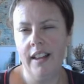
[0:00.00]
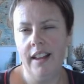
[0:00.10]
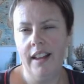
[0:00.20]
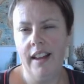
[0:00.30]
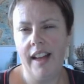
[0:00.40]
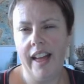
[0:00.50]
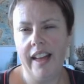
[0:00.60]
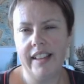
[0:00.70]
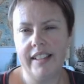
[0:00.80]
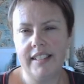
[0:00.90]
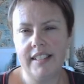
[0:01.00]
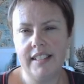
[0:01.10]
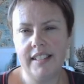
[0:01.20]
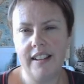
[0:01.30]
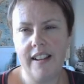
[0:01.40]
and
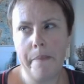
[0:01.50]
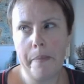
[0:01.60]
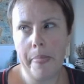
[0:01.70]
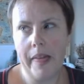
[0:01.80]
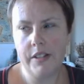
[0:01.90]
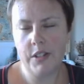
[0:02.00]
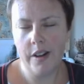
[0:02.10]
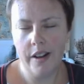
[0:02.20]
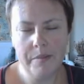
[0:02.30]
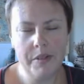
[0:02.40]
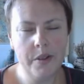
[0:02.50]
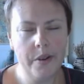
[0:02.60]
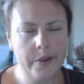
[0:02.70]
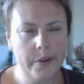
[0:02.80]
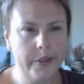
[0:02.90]
as time has gone
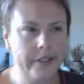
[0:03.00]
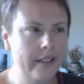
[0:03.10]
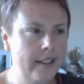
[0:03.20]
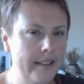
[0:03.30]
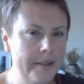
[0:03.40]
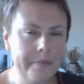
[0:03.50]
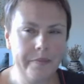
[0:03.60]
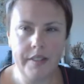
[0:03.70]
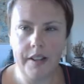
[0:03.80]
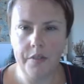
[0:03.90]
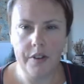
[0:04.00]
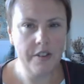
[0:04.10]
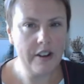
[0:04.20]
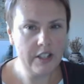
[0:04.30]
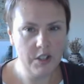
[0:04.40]
on, I've
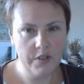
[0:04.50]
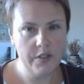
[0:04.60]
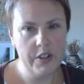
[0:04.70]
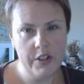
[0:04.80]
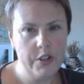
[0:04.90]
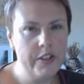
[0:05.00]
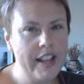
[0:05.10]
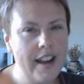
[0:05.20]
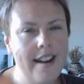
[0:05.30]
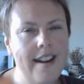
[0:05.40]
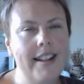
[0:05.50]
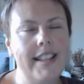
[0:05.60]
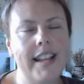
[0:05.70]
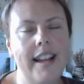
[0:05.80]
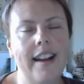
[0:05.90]
rearranged furniture and that kind of thing.
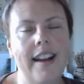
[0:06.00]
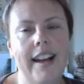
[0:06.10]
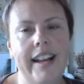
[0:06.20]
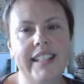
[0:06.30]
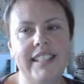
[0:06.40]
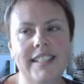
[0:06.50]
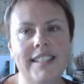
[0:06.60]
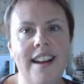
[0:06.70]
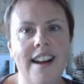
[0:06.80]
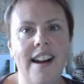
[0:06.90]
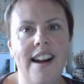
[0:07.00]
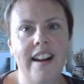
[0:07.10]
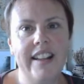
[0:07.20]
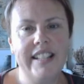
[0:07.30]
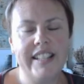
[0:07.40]
And it's
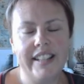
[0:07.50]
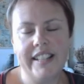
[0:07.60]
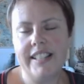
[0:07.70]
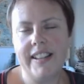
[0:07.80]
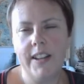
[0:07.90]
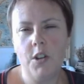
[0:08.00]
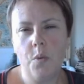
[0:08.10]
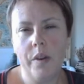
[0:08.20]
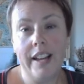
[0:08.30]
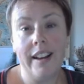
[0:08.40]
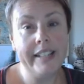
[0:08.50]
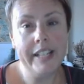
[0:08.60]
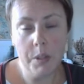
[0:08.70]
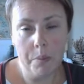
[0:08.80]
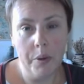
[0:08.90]
at the stage where I need to
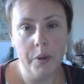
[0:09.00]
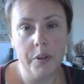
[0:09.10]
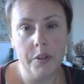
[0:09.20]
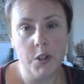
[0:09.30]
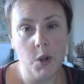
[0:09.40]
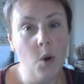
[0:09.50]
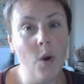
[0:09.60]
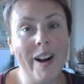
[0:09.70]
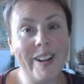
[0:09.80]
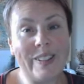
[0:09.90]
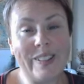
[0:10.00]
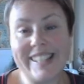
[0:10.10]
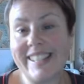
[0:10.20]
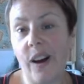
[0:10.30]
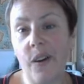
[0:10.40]
purge quite a lot of stuff
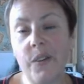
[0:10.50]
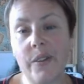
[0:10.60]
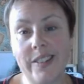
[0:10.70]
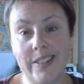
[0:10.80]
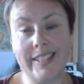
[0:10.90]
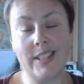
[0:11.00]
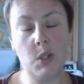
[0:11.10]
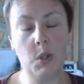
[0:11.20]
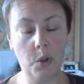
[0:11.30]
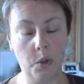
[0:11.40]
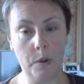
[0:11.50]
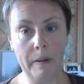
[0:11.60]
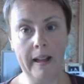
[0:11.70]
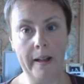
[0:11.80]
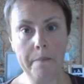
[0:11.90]
just to
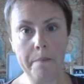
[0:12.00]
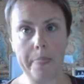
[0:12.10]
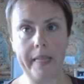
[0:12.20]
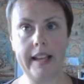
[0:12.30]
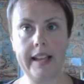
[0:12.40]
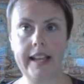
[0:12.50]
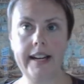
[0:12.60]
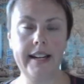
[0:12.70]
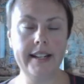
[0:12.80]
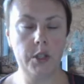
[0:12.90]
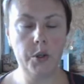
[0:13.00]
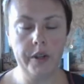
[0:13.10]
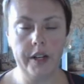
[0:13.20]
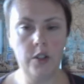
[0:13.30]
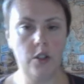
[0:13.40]
get it into a,
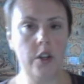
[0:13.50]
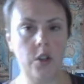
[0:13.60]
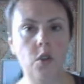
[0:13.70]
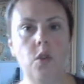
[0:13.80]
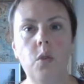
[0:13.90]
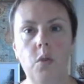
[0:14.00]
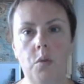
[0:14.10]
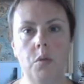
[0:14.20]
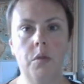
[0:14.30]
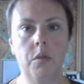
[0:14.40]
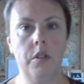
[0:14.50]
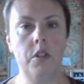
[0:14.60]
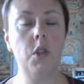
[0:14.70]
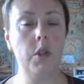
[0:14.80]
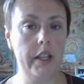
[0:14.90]
a new new
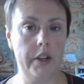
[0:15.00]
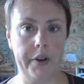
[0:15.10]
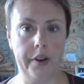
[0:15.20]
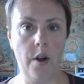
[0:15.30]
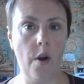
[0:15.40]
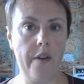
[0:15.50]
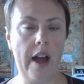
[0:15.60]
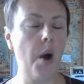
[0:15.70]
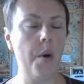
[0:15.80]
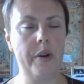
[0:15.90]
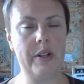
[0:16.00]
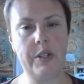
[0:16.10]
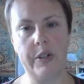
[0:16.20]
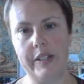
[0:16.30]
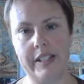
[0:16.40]
era of how I want to use the
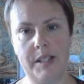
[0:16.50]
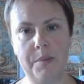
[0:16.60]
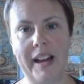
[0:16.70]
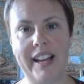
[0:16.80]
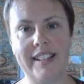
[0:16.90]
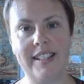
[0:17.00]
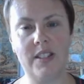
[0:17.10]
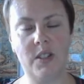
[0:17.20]
space. So